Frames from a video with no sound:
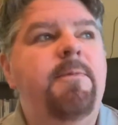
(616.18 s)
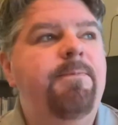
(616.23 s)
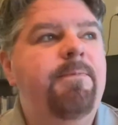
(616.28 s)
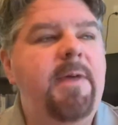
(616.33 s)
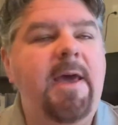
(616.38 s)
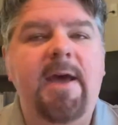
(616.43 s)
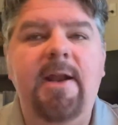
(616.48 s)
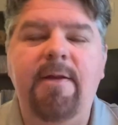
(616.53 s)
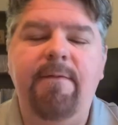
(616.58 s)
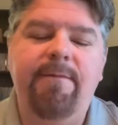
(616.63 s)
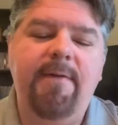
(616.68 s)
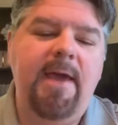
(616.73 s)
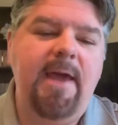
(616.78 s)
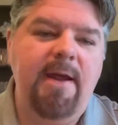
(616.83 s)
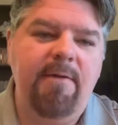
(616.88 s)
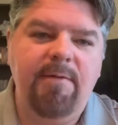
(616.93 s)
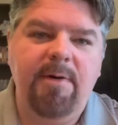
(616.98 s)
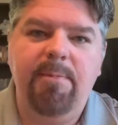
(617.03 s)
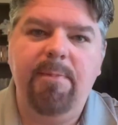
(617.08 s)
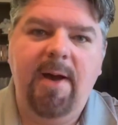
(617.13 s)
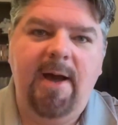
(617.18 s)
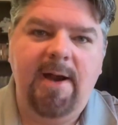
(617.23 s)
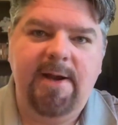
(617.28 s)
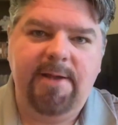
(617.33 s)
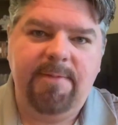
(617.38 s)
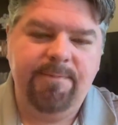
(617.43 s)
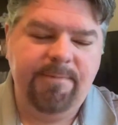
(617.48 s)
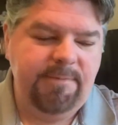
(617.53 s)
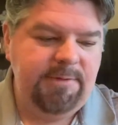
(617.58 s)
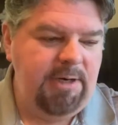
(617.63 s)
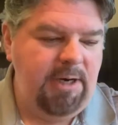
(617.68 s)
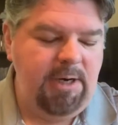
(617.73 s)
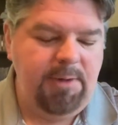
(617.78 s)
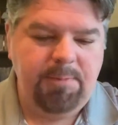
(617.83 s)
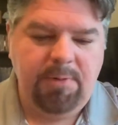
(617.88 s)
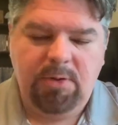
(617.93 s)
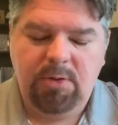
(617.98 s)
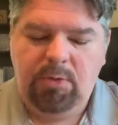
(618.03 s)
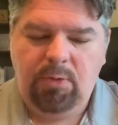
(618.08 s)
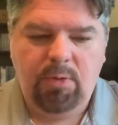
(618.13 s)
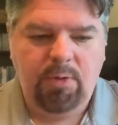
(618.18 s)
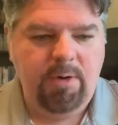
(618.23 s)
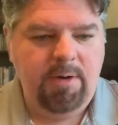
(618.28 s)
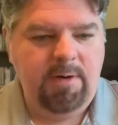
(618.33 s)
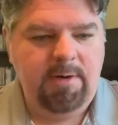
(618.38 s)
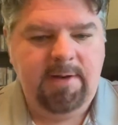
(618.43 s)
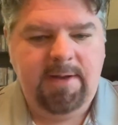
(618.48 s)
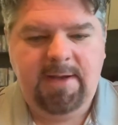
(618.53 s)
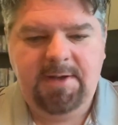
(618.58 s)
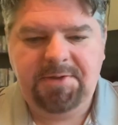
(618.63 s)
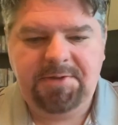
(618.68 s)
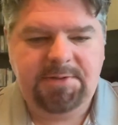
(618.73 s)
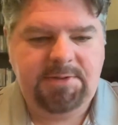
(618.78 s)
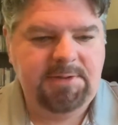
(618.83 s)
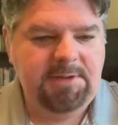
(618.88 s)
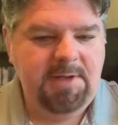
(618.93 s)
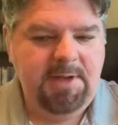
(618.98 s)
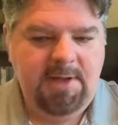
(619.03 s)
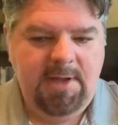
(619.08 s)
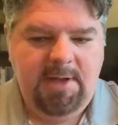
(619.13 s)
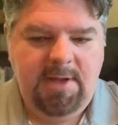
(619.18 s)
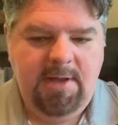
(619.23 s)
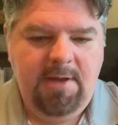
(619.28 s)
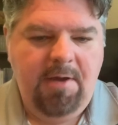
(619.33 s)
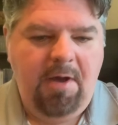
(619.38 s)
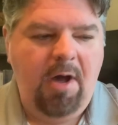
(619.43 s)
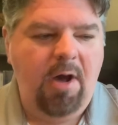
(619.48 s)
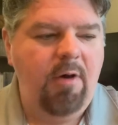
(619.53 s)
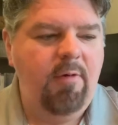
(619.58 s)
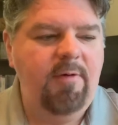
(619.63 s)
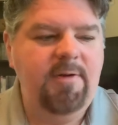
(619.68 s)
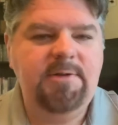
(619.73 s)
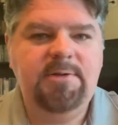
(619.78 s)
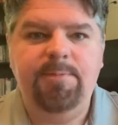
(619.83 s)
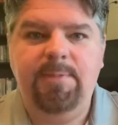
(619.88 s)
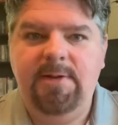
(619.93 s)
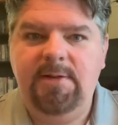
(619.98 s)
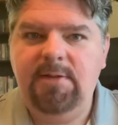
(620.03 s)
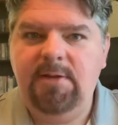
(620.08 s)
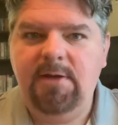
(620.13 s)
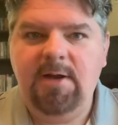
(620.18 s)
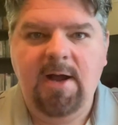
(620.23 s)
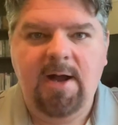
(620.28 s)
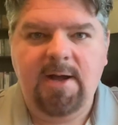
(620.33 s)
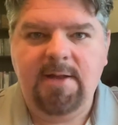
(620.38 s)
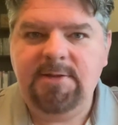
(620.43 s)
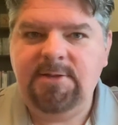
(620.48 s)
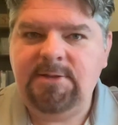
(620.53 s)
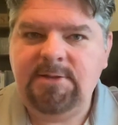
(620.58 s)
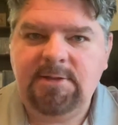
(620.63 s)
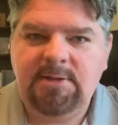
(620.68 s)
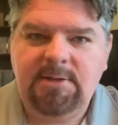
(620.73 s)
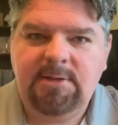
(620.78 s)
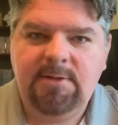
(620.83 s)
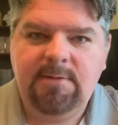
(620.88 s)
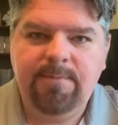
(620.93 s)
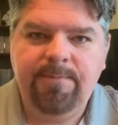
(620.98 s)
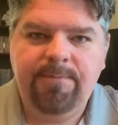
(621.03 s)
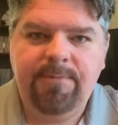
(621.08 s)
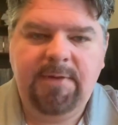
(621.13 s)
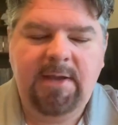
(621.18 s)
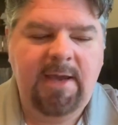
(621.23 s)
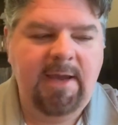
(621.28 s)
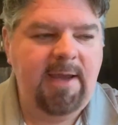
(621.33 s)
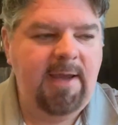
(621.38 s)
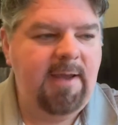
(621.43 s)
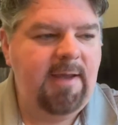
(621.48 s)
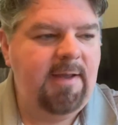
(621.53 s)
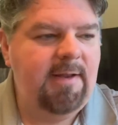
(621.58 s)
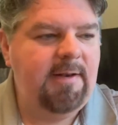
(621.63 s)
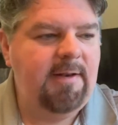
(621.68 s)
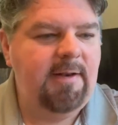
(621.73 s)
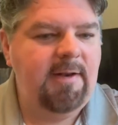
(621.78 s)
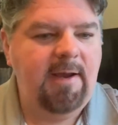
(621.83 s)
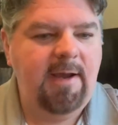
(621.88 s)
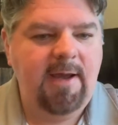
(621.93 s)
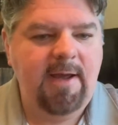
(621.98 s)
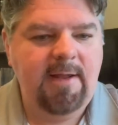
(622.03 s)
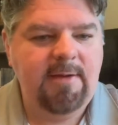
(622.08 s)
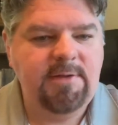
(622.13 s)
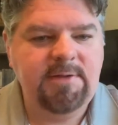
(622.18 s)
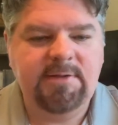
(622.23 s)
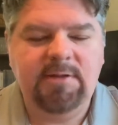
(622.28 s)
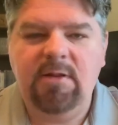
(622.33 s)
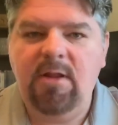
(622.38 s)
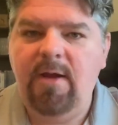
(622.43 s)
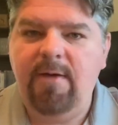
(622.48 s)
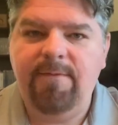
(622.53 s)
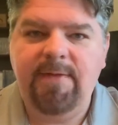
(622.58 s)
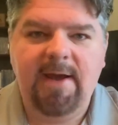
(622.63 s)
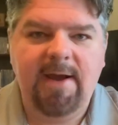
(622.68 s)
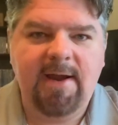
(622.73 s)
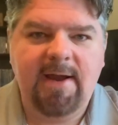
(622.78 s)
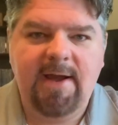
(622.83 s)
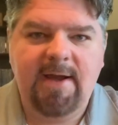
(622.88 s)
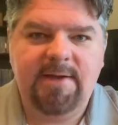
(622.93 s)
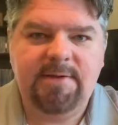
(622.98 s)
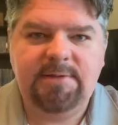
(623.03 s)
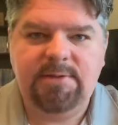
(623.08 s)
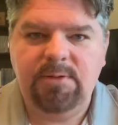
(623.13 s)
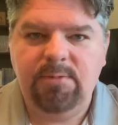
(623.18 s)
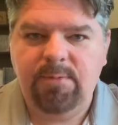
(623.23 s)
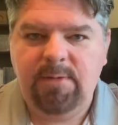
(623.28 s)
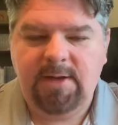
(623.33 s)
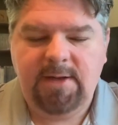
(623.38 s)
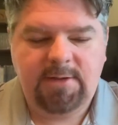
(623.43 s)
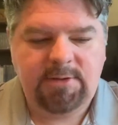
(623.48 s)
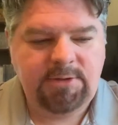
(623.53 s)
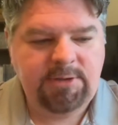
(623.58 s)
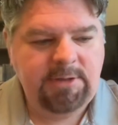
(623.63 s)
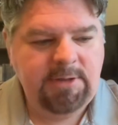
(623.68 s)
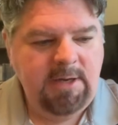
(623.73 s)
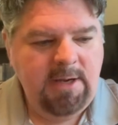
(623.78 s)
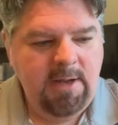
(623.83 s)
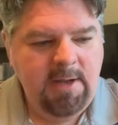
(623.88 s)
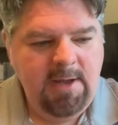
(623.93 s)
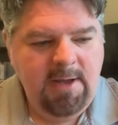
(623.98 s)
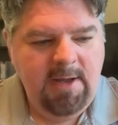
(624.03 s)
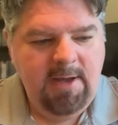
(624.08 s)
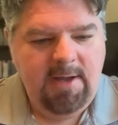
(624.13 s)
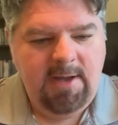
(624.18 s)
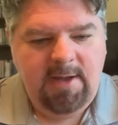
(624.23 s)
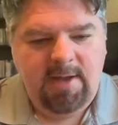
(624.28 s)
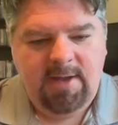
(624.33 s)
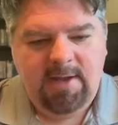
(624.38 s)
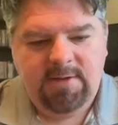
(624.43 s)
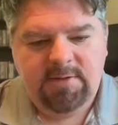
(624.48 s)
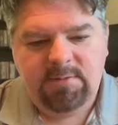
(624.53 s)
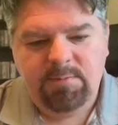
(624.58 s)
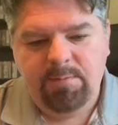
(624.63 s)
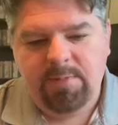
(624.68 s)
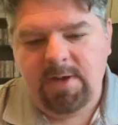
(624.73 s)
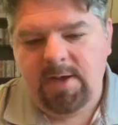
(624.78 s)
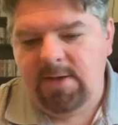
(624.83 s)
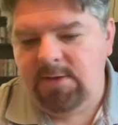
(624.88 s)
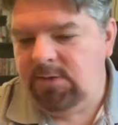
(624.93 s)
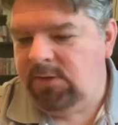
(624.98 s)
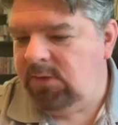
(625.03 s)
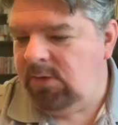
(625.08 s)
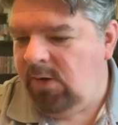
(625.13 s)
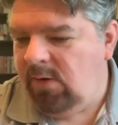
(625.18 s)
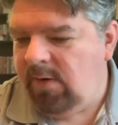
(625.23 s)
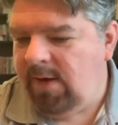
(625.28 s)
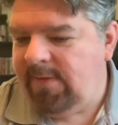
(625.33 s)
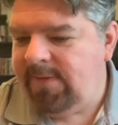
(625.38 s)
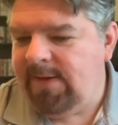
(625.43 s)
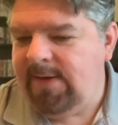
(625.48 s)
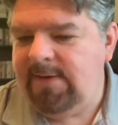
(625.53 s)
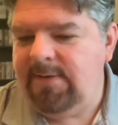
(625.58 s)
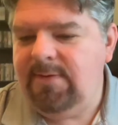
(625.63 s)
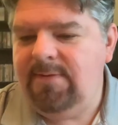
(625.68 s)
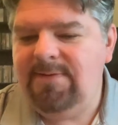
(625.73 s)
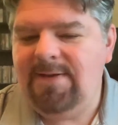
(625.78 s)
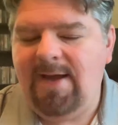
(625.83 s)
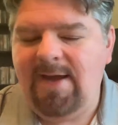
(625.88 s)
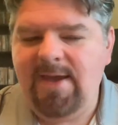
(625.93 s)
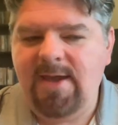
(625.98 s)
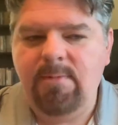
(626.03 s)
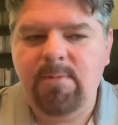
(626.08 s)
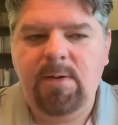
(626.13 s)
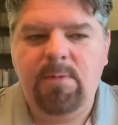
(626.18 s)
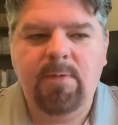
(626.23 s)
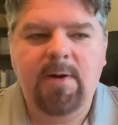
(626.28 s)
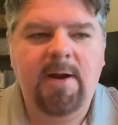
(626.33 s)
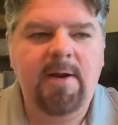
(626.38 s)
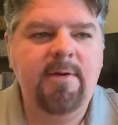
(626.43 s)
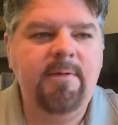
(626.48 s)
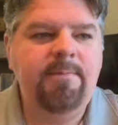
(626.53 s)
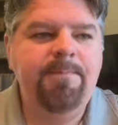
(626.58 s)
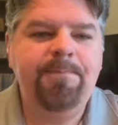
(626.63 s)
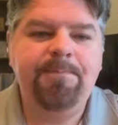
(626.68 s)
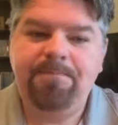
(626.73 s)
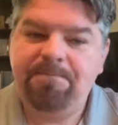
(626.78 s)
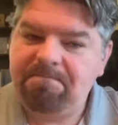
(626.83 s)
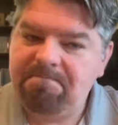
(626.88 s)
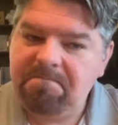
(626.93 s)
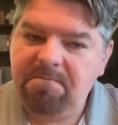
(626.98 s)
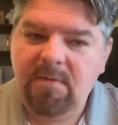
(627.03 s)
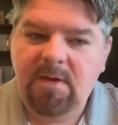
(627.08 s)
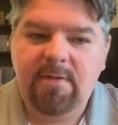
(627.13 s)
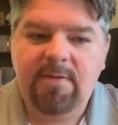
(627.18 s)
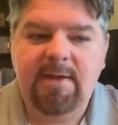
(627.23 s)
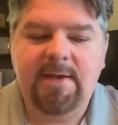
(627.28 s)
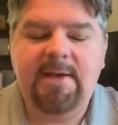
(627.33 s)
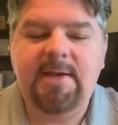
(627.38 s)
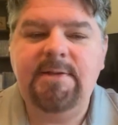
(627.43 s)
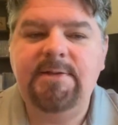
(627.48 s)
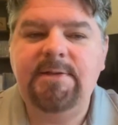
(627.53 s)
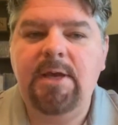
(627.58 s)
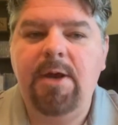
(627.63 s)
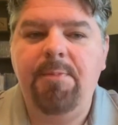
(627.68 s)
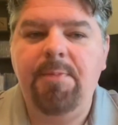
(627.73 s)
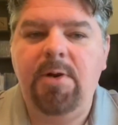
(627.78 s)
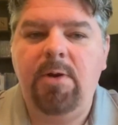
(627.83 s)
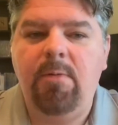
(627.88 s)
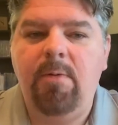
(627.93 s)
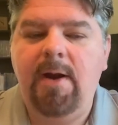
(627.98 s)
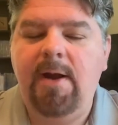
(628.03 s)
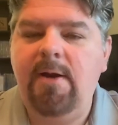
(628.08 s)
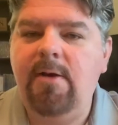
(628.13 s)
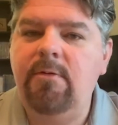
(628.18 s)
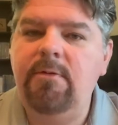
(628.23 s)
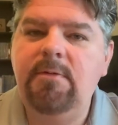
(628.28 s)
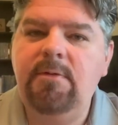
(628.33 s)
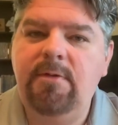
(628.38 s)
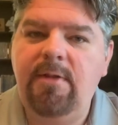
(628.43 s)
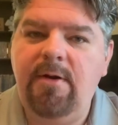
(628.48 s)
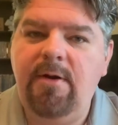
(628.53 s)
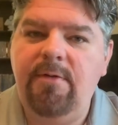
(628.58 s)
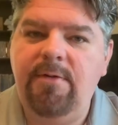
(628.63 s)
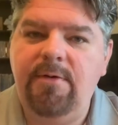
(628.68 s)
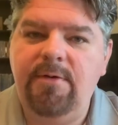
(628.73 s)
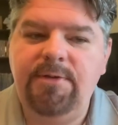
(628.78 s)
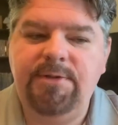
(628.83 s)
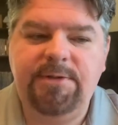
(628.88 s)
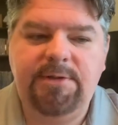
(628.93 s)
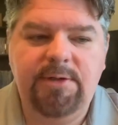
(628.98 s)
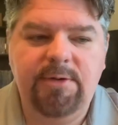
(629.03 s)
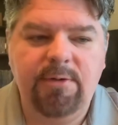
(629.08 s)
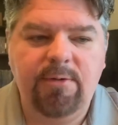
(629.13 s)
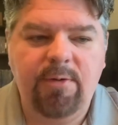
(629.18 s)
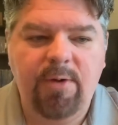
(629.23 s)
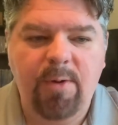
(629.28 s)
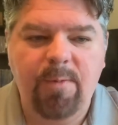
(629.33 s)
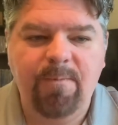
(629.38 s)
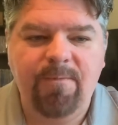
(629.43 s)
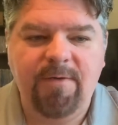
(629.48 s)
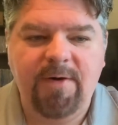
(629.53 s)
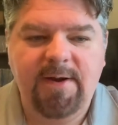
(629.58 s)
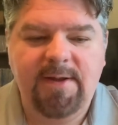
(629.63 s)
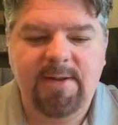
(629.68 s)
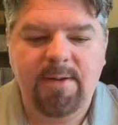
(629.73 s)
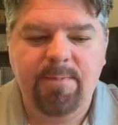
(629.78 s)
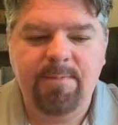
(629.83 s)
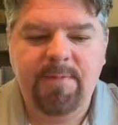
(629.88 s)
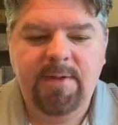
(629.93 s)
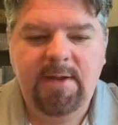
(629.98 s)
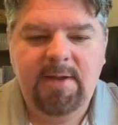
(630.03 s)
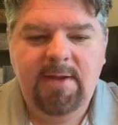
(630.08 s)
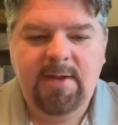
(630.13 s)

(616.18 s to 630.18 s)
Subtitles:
out of everybody, Terry McLaurin has always been the constant. And I just love that guy so much. But, you know, I think Dyami Brown, I think he's coming around. There's still hope for him.